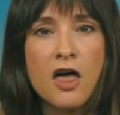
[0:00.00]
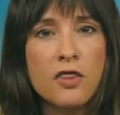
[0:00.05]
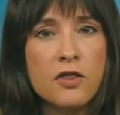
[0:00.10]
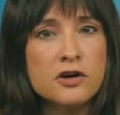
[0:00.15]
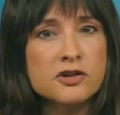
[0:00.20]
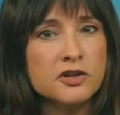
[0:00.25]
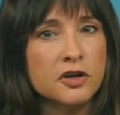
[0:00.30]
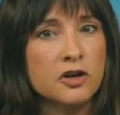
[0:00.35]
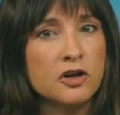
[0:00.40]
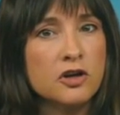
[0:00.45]

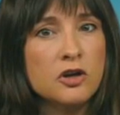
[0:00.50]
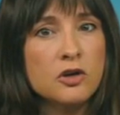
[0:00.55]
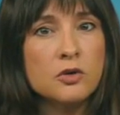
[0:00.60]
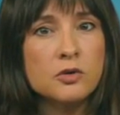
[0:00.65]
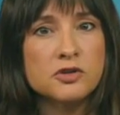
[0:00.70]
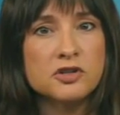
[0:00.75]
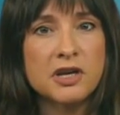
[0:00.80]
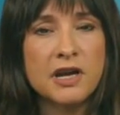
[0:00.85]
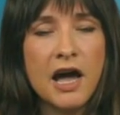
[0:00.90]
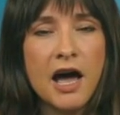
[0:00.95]
There's a
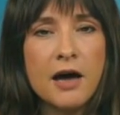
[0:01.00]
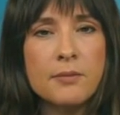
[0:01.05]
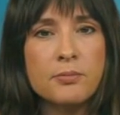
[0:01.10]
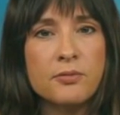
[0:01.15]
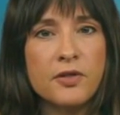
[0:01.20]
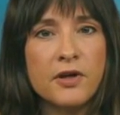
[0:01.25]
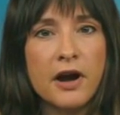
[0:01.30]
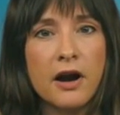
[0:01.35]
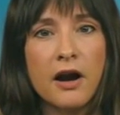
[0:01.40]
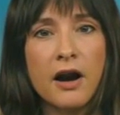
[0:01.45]
huge
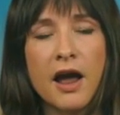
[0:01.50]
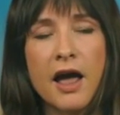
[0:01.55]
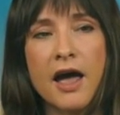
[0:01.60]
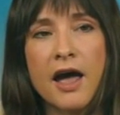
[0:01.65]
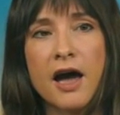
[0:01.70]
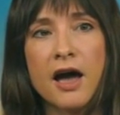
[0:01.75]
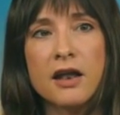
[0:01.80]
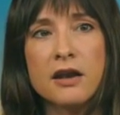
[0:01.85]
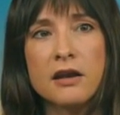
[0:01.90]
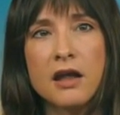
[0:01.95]
gap there,
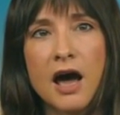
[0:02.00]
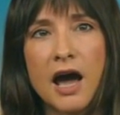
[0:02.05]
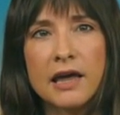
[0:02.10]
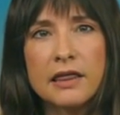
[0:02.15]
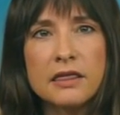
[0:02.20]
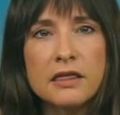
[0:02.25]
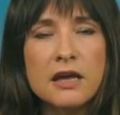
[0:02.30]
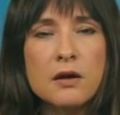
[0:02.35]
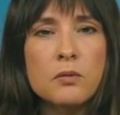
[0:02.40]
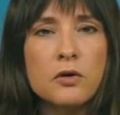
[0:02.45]
and I
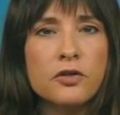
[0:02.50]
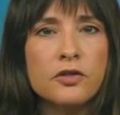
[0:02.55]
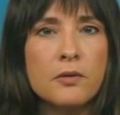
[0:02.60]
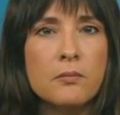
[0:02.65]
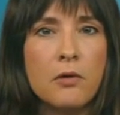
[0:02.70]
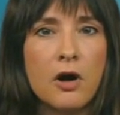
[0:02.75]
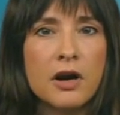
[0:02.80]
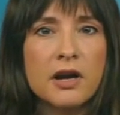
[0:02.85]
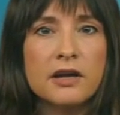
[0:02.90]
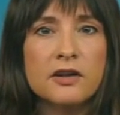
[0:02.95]
think what the
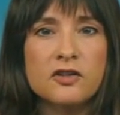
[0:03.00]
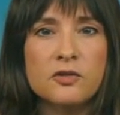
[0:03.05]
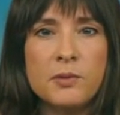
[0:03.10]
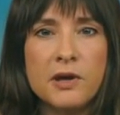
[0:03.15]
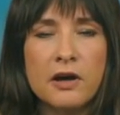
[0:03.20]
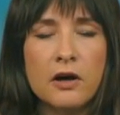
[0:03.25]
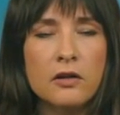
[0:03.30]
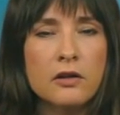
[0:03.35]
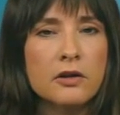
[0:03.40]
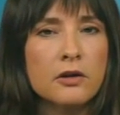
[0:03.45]
market is
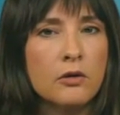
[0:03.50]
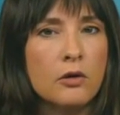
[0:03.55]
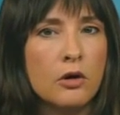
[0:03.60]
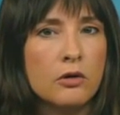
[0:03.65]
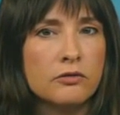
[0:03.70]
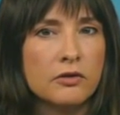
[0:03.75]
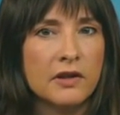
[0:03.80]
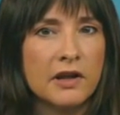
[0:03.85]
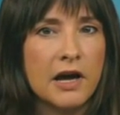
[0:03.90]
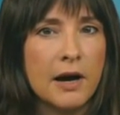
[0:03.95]
being a little
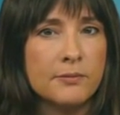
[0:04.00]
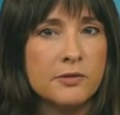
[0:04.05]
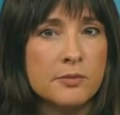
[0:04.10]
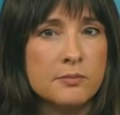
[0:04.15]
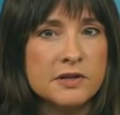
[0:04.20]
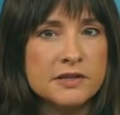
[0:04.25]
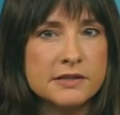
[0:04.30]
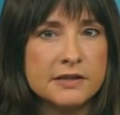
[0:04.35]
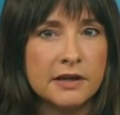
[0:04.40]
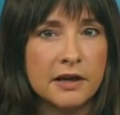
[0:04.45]
overly
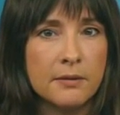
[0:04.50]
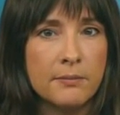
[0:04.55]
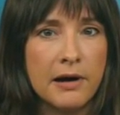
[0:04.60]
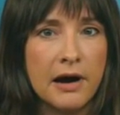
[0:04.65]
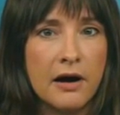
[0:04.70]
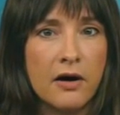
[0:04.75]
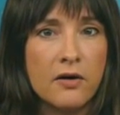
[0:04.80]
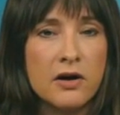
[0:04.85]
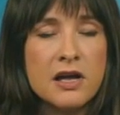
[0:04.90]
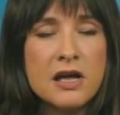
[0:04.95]
optimistic
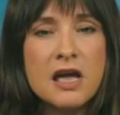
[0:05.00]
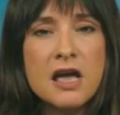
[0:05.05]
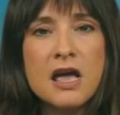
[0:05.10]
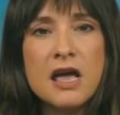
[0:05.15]
about